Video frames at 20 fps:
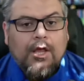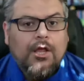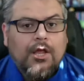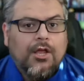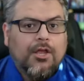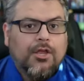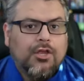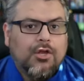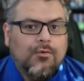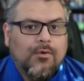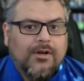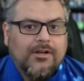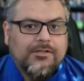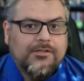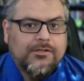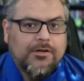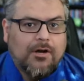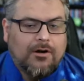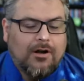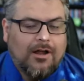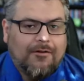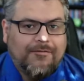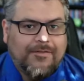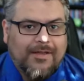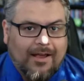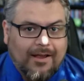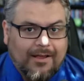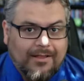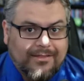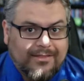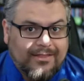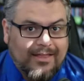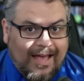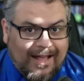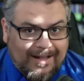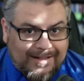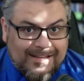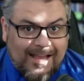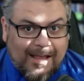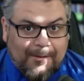you want to start off
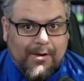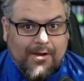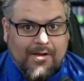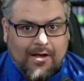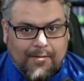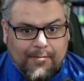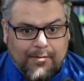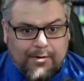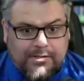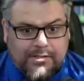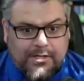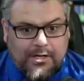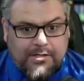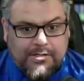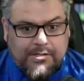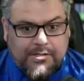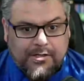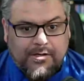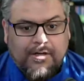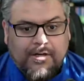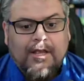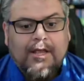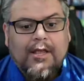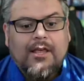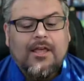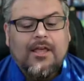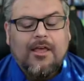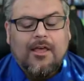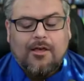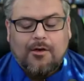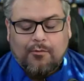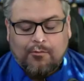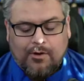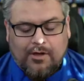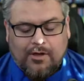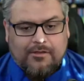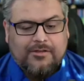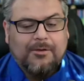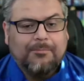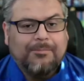that type of conversation
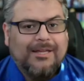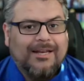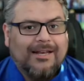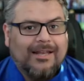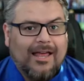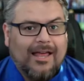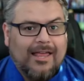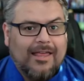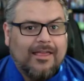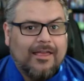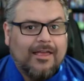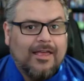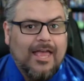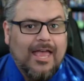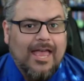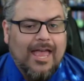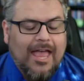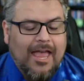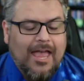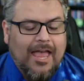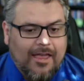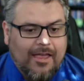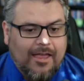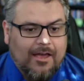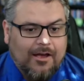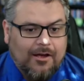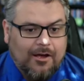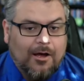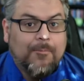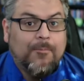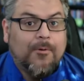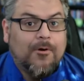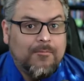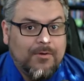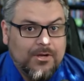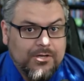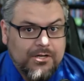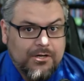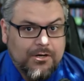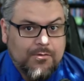with something like, "Hey, a
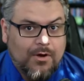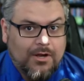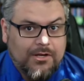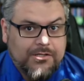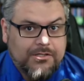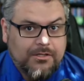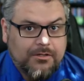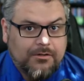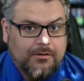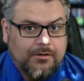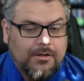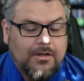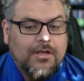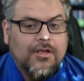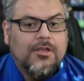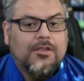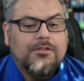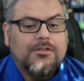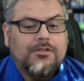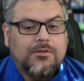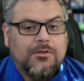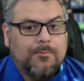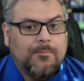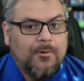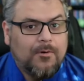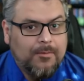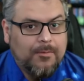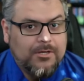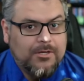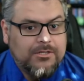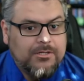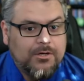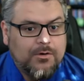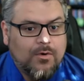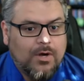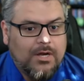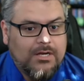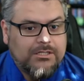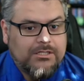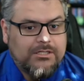permission question." So the permission
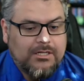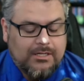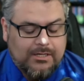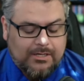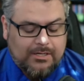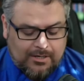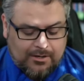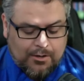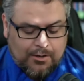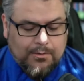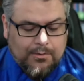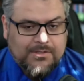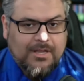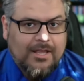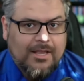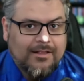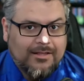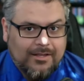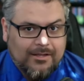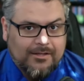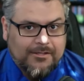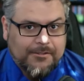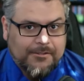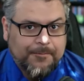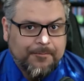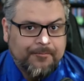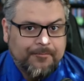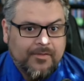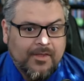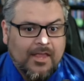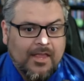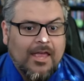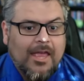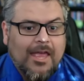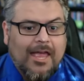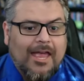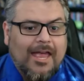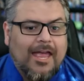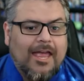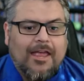question goes like this:
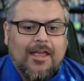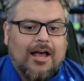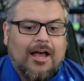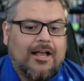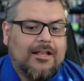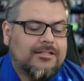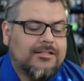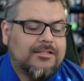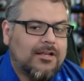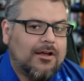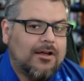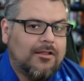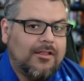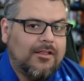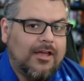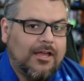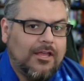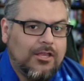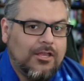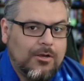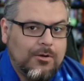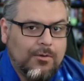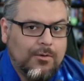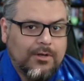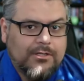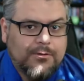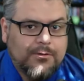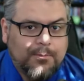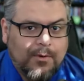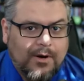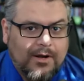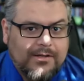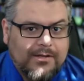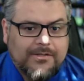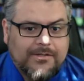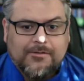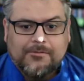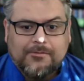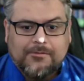"Hey, I saw that you expressed